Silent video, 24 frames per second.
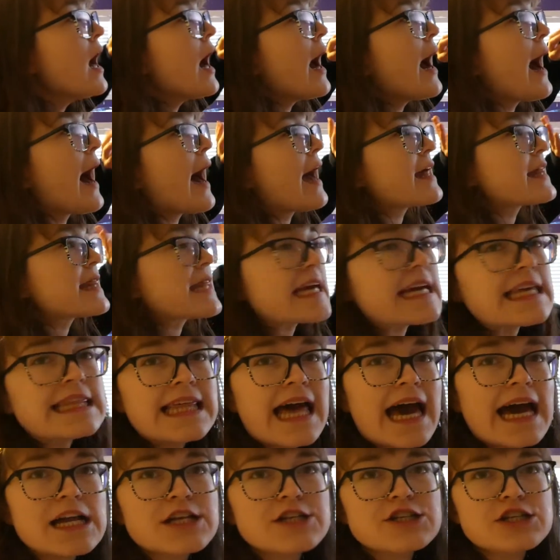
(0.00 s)
I think
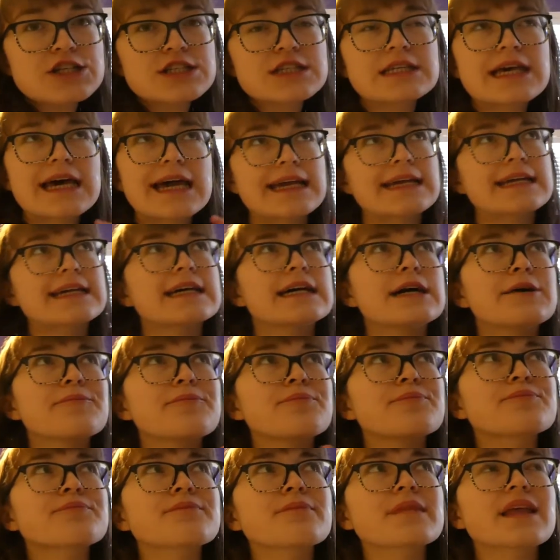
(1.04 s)
that just, like,
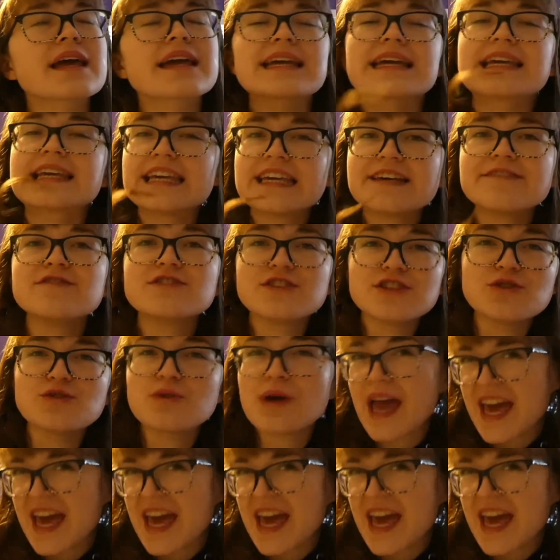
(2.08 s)
gives you